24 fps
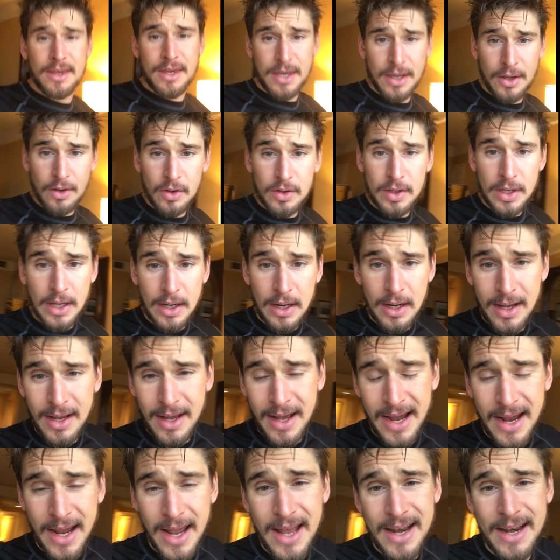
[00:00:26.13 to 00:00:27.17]
killed it.
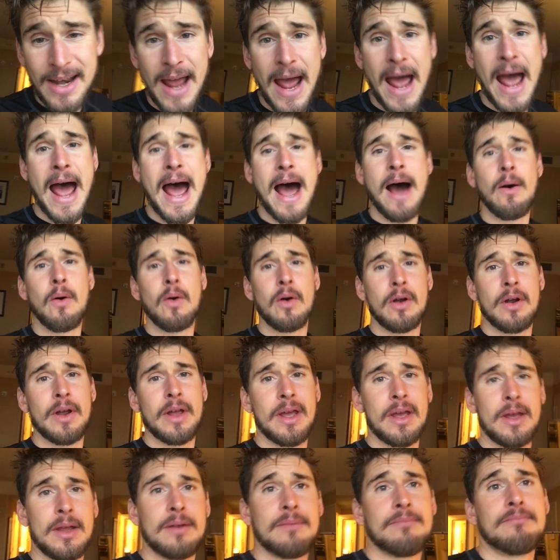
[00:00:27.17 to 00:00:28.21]
I got an hour
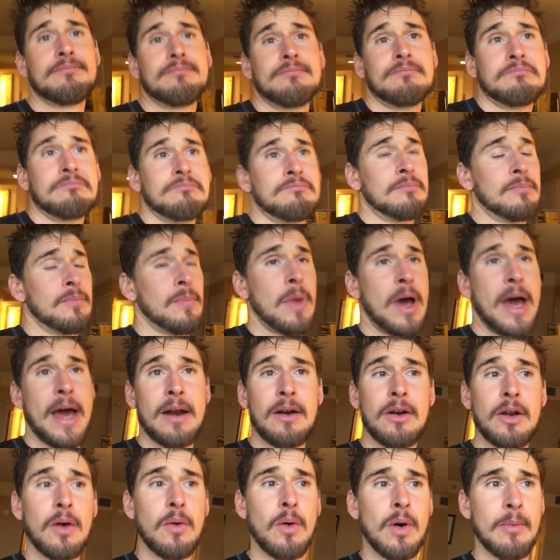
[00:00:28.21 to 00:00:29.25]
in. I
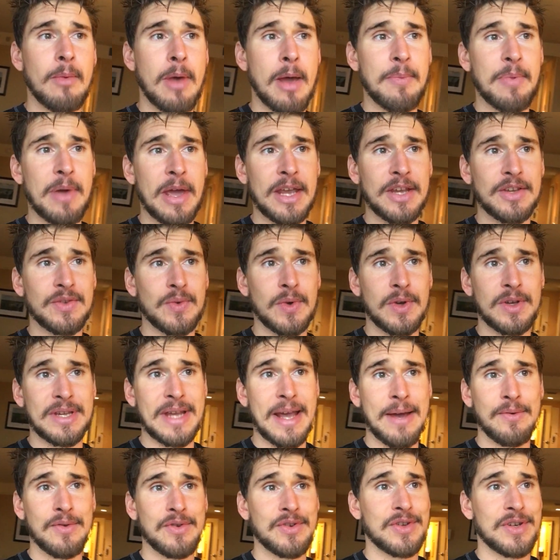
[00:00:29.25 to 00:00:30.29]
don't know what my pace was.
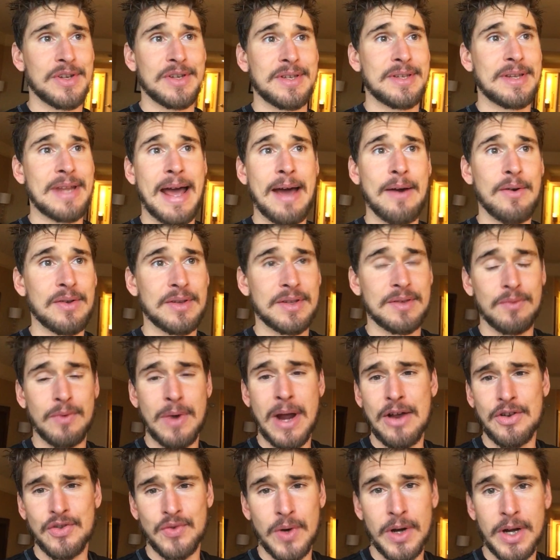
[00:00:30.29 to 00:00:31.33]
I was
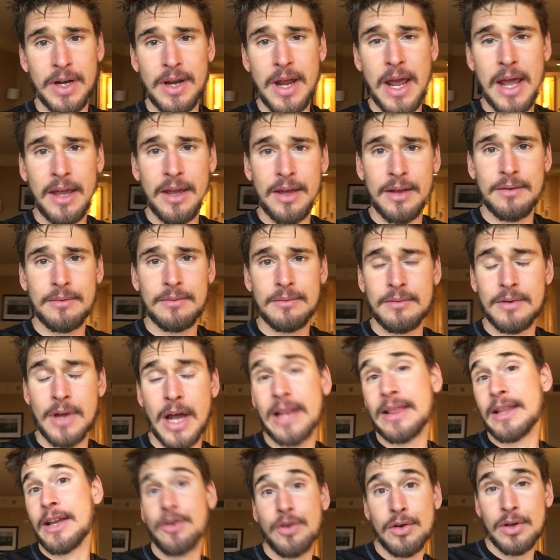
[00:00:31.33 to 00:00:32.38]
running naked.
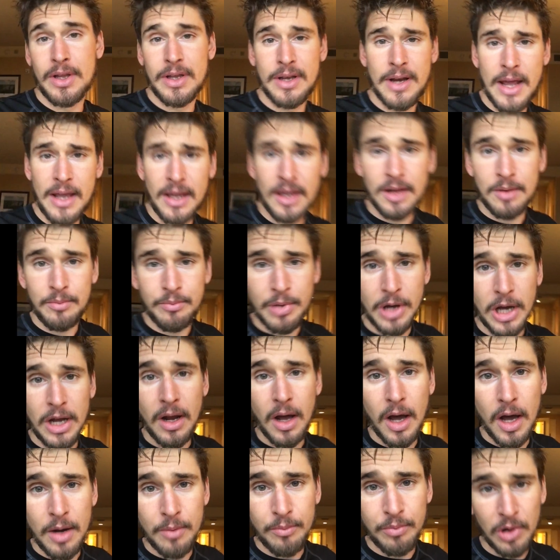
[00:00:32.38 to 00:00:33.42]
Not literally naked, but
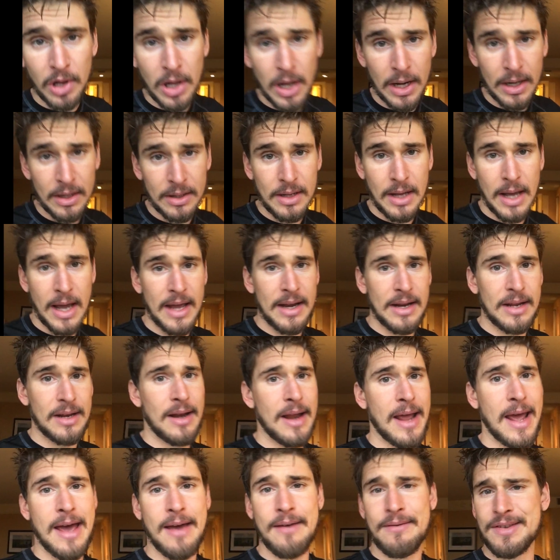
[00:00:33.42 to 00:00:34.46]
unplugged. I didn't
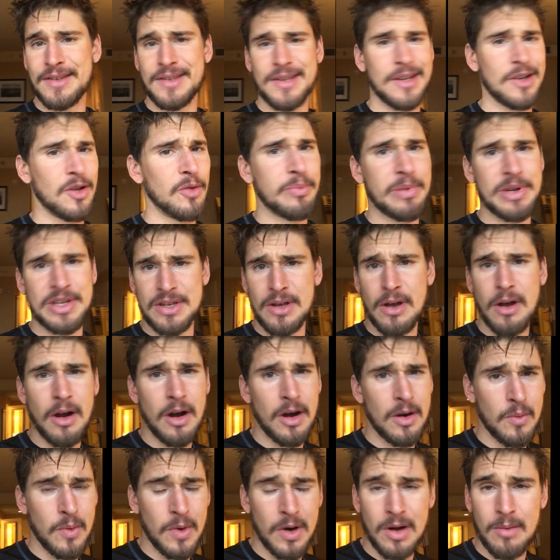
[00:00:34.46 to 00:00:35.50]
have a single piece of
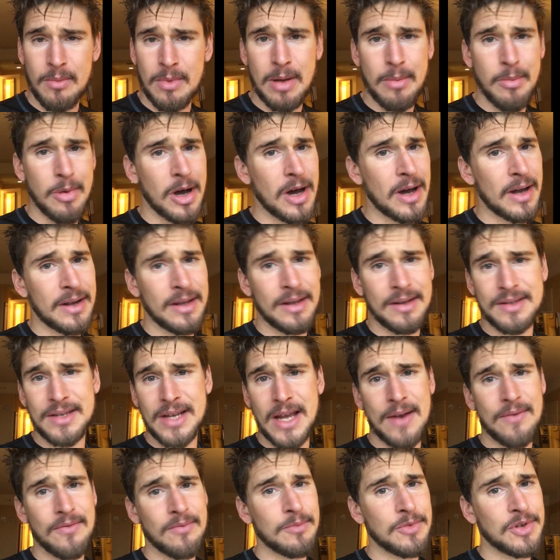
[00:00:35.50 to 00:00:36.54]
hardware on my body
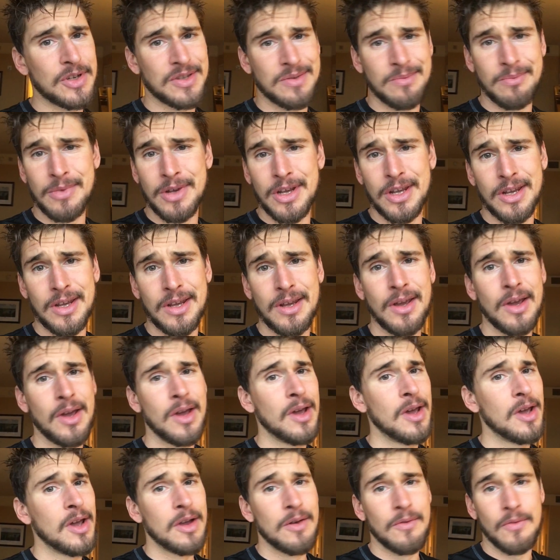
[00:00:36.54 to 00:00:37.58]
aside from just me
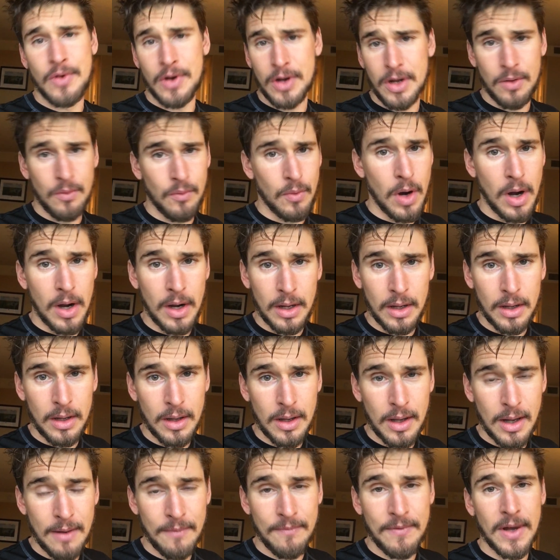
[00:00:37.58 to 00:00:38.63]
freaking running.
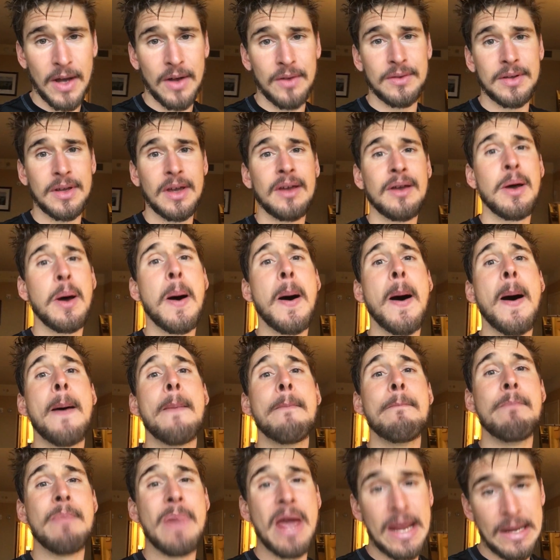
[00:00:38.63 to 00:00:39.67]
And I felt
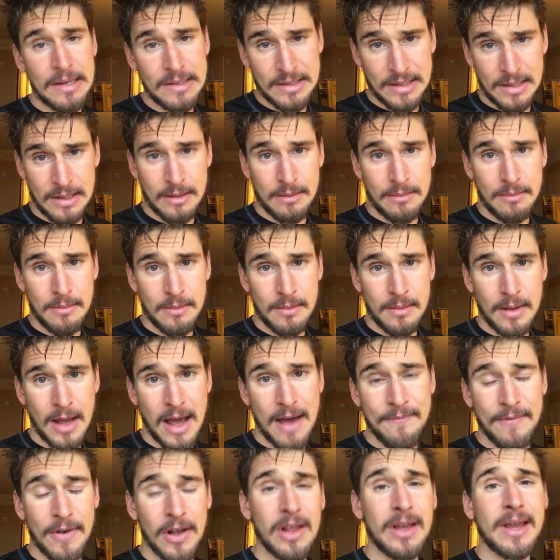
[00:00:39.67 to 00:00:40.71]
amazing.
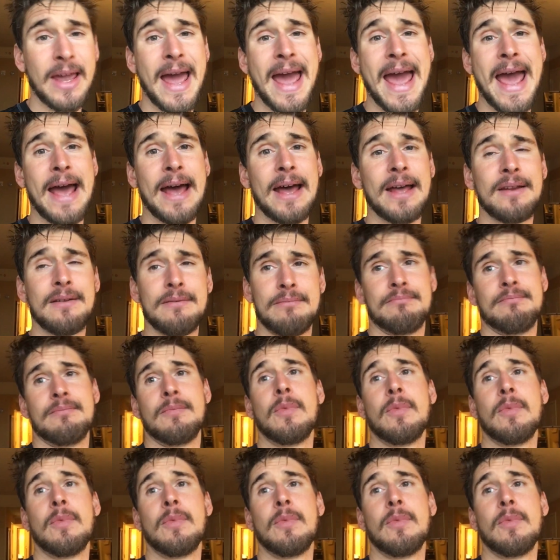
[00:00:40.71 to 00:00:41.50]
I felt like I had